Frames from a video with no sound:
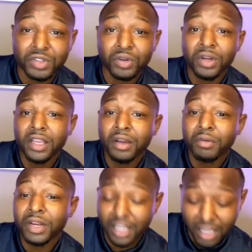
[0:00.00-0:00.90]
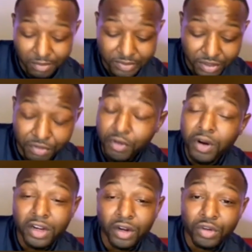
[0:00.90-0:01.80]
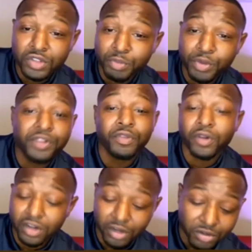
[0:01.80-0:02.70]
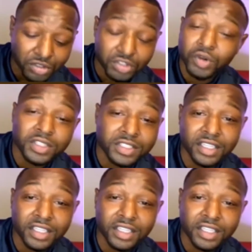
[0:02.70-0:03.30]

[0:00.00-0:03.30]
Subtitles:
So when it comes to the foreclosure, pre-foreclosure, short